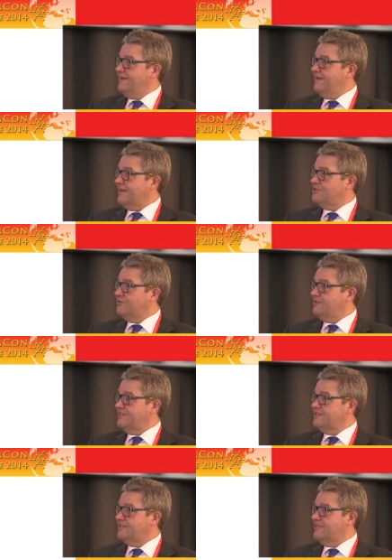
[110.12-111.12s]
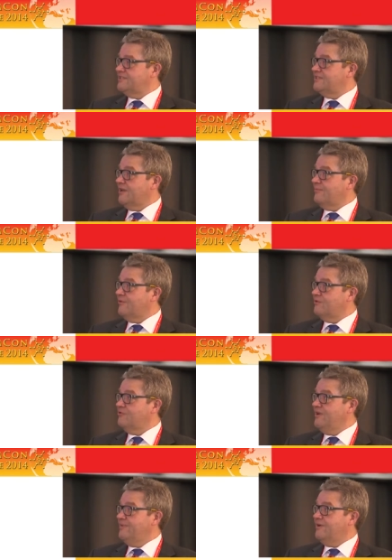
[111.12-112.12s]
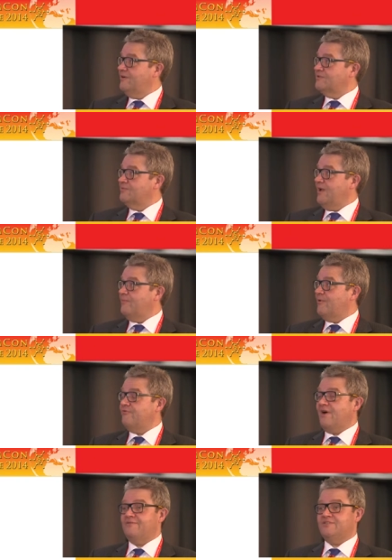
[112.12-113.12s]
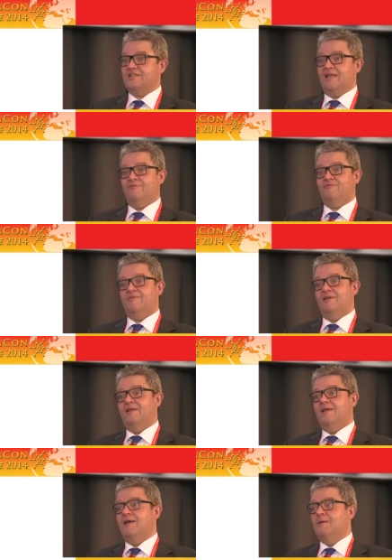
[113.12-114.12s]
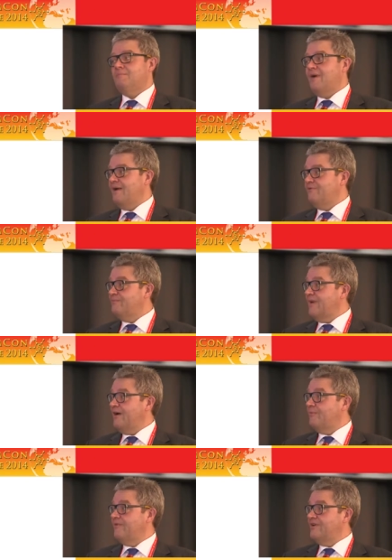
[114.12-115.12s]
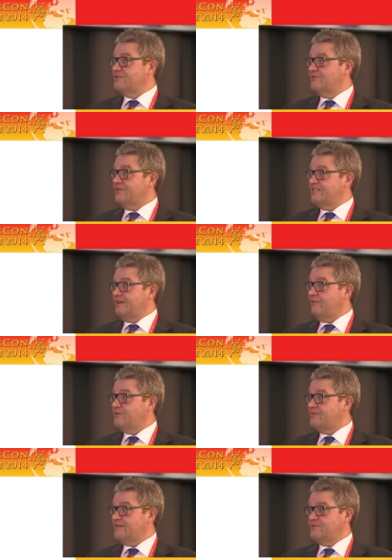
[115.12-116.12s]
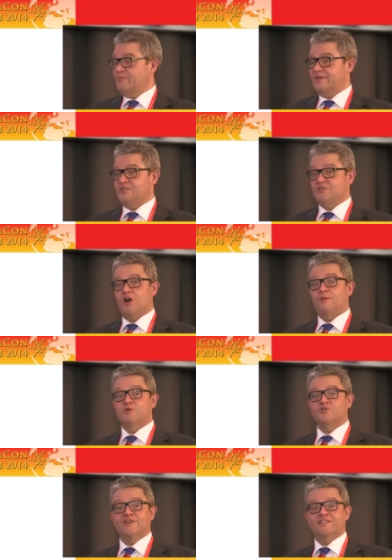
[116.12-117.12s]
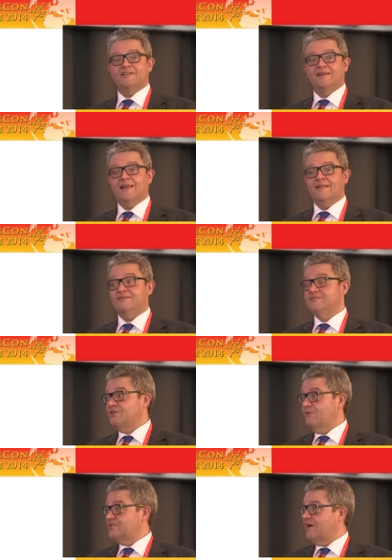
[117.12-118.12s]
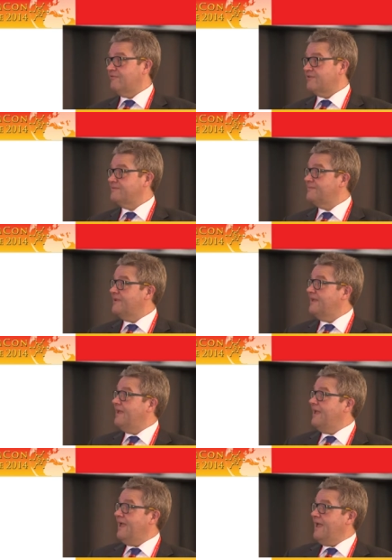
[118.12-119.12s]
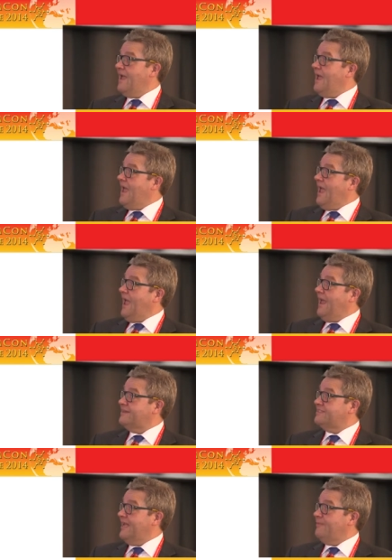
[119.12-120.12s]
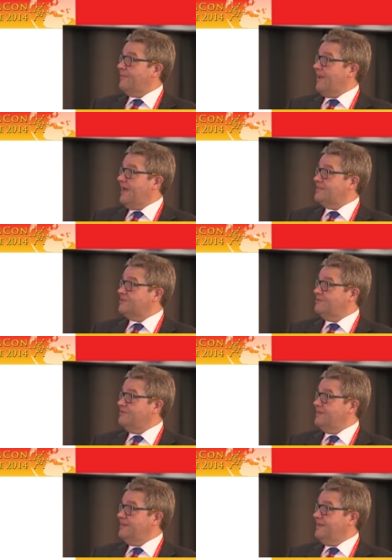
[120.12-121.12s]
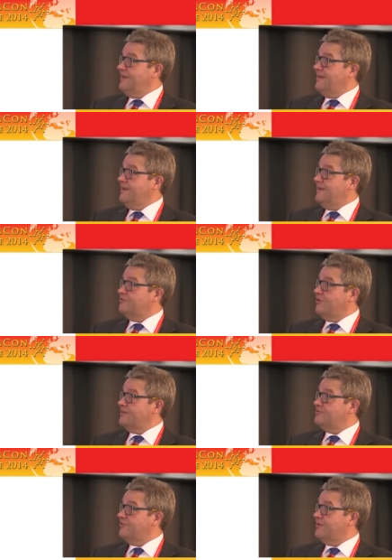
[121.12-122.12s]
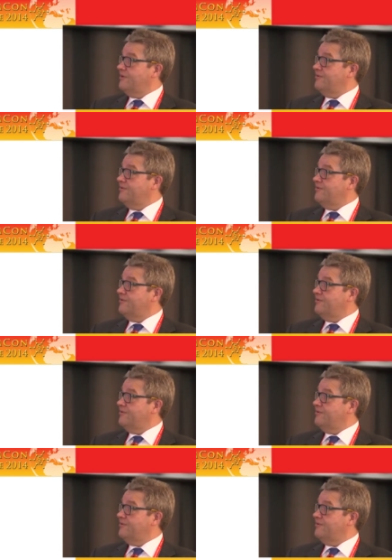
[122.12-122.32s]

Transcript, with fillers: the actual conditions listed on the proc tree because, well, proc 5 is safe. My, my operational condition and risk management measures are more stringent than that, so it's covered. And the same applies to the uh, transfer,